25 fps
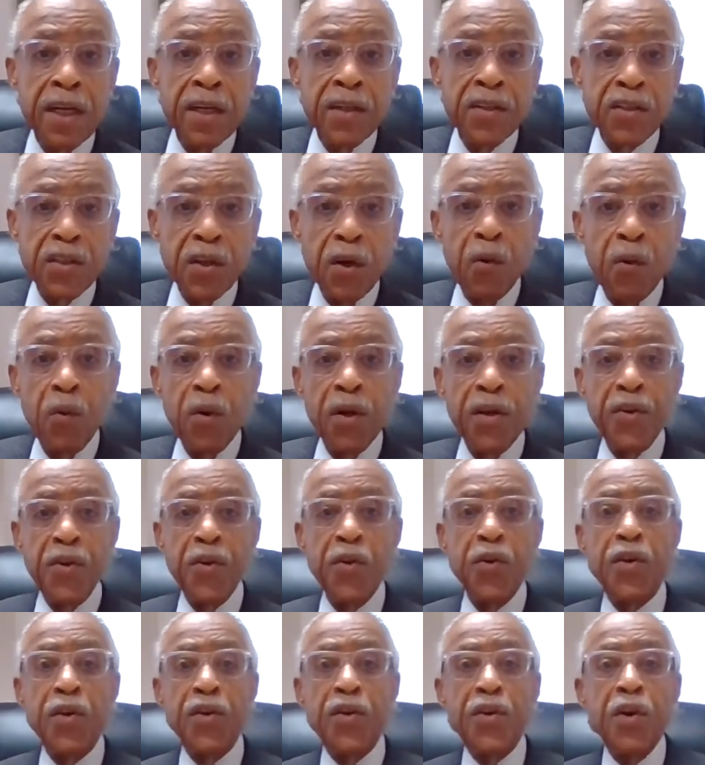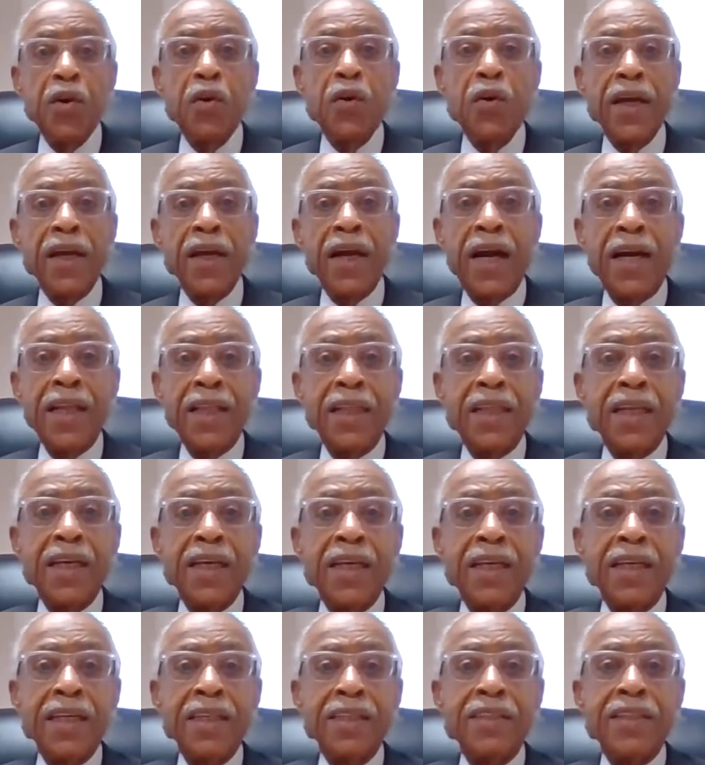So what you're doing, I
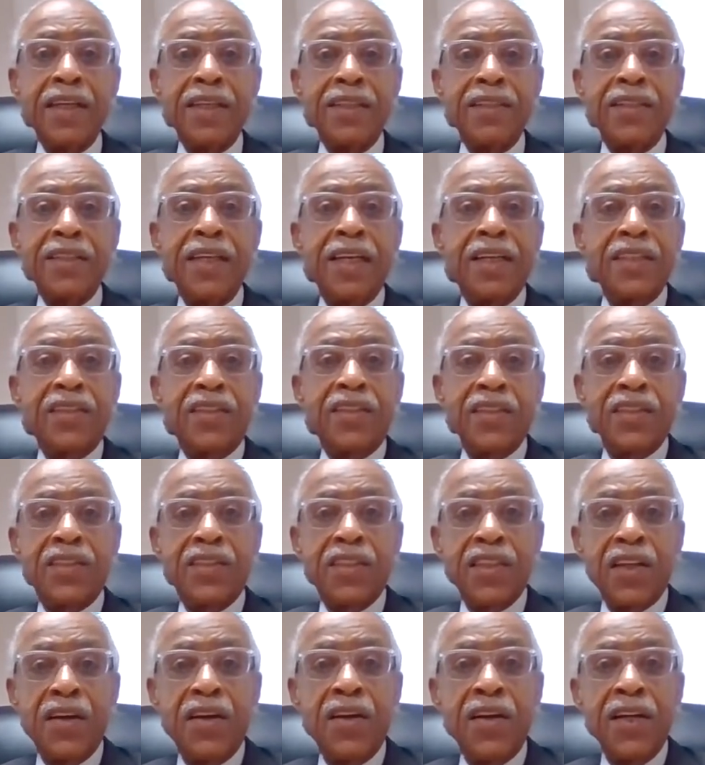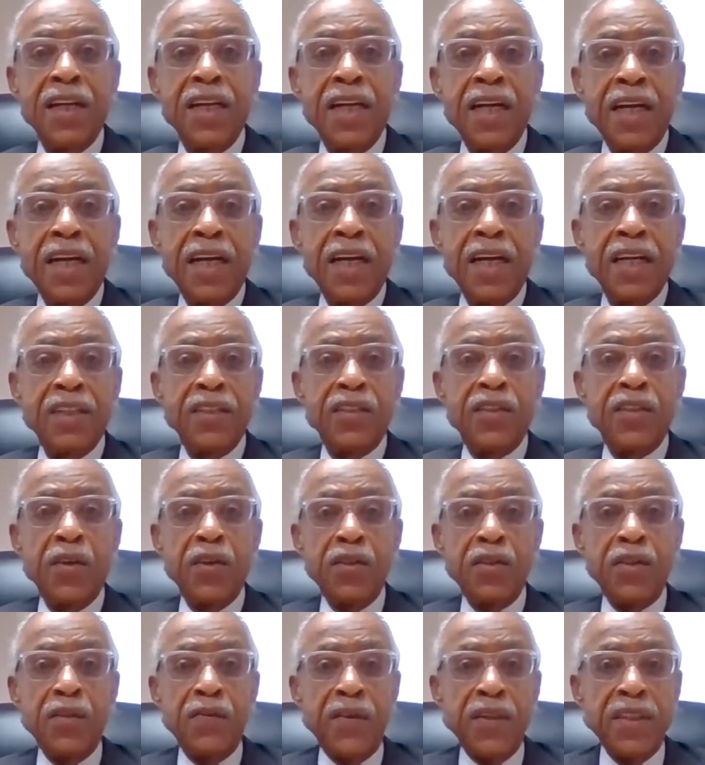think, is as necessary as
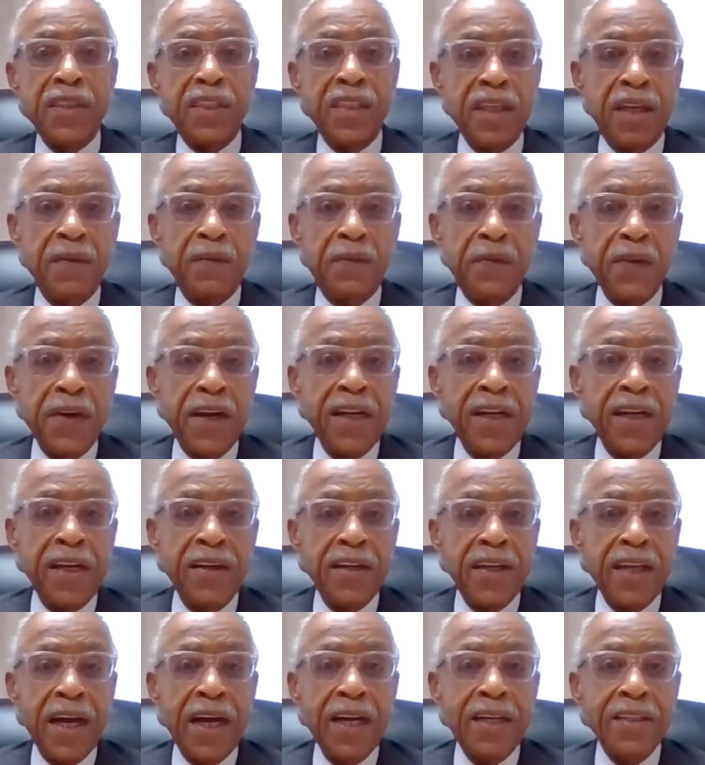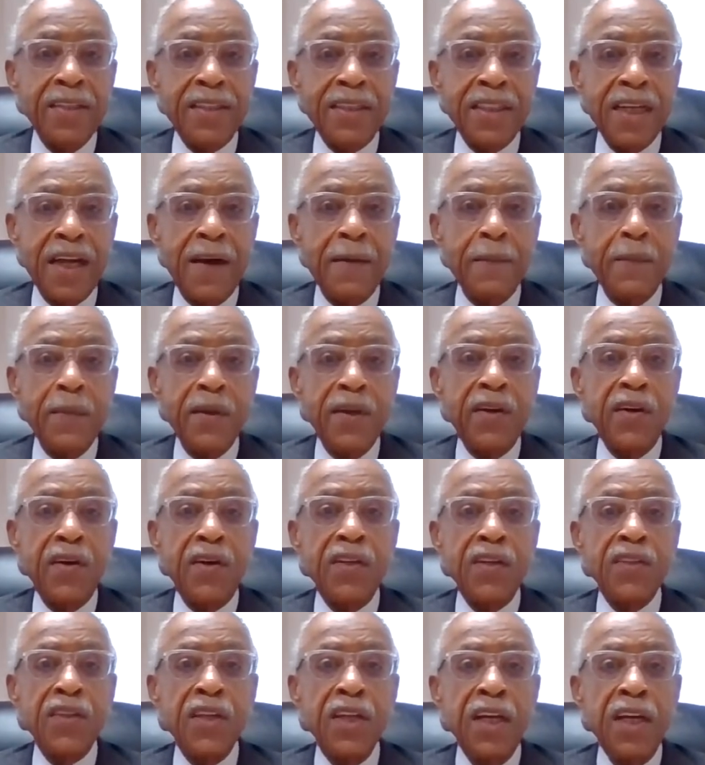those of us that are fighting on the outside,
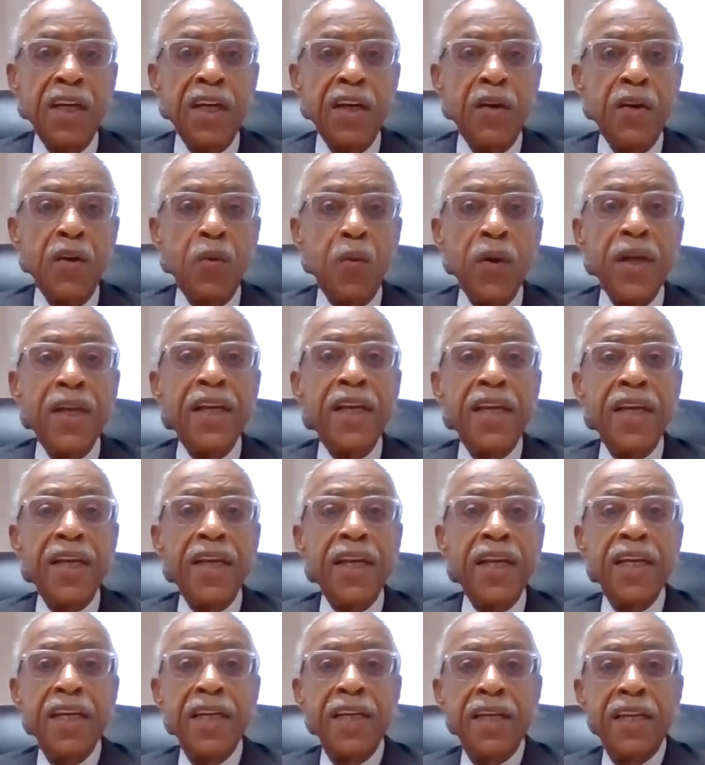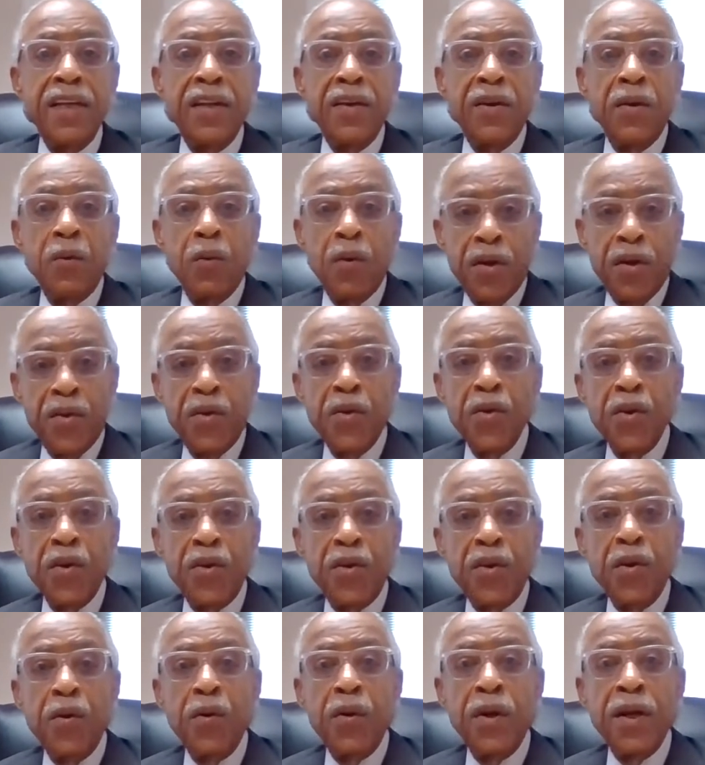because we need what you're
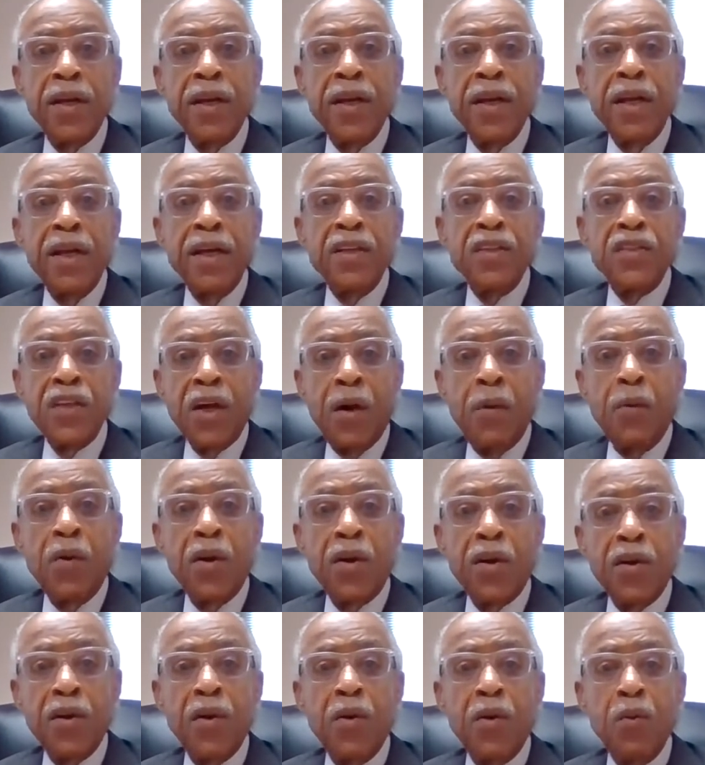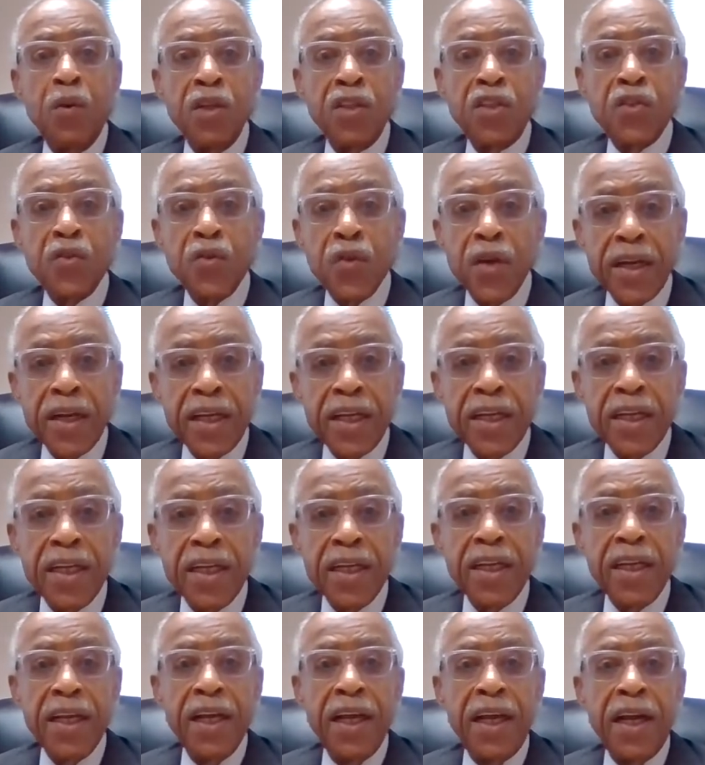doing. So I want to know what triggered
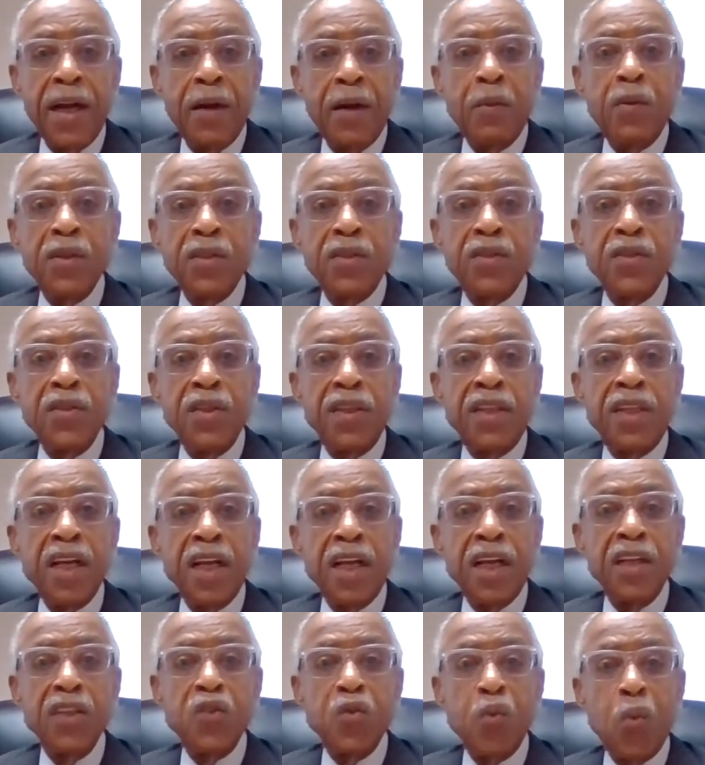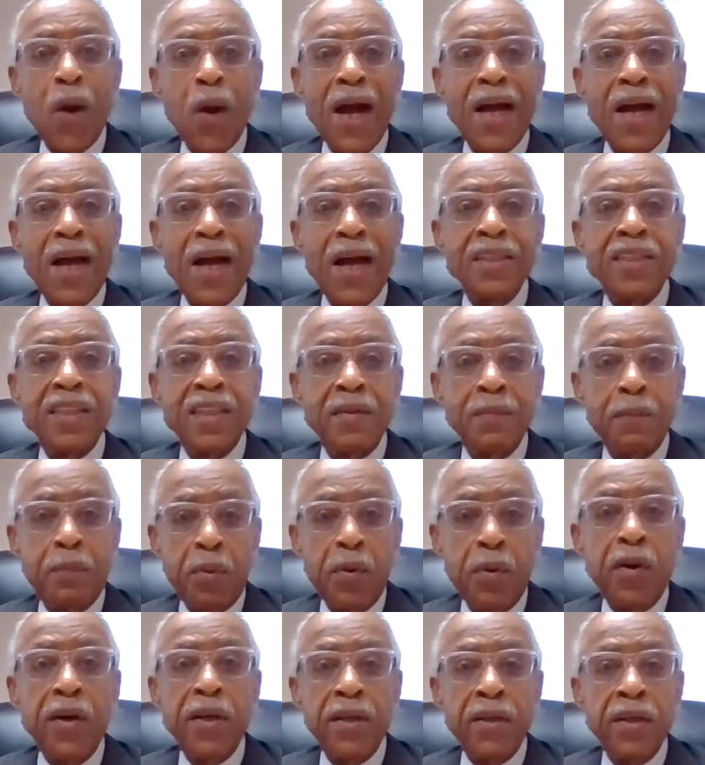it, and I want you to tell us why it's
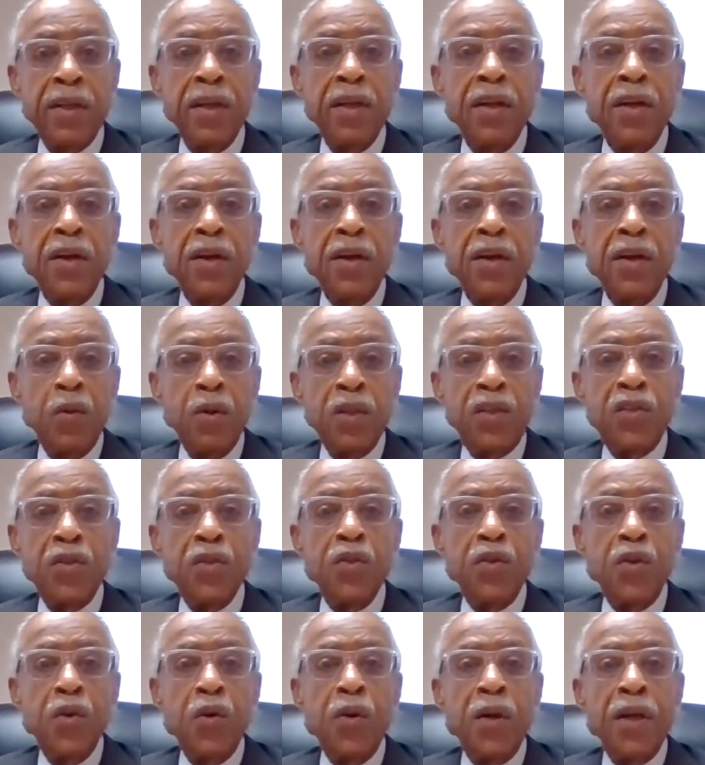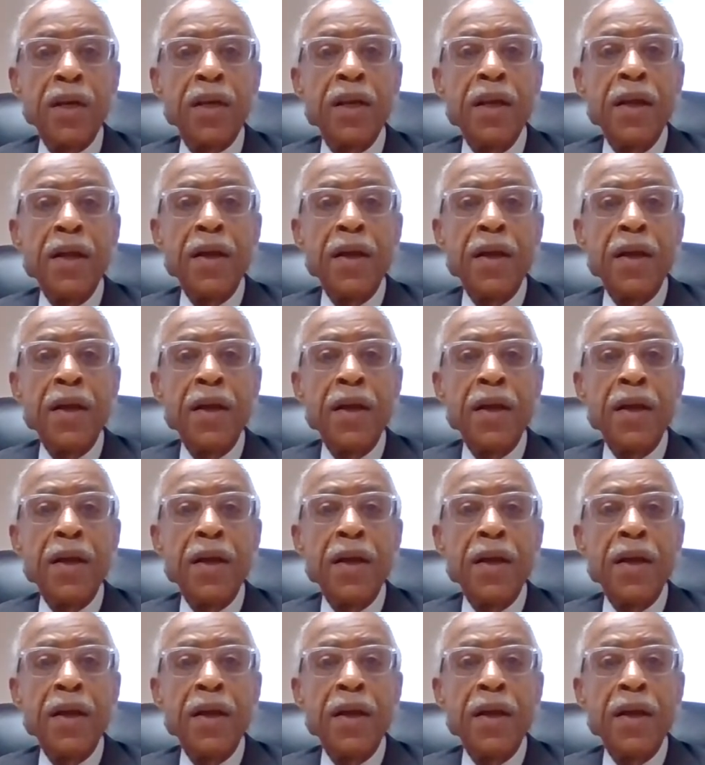important. What you're doing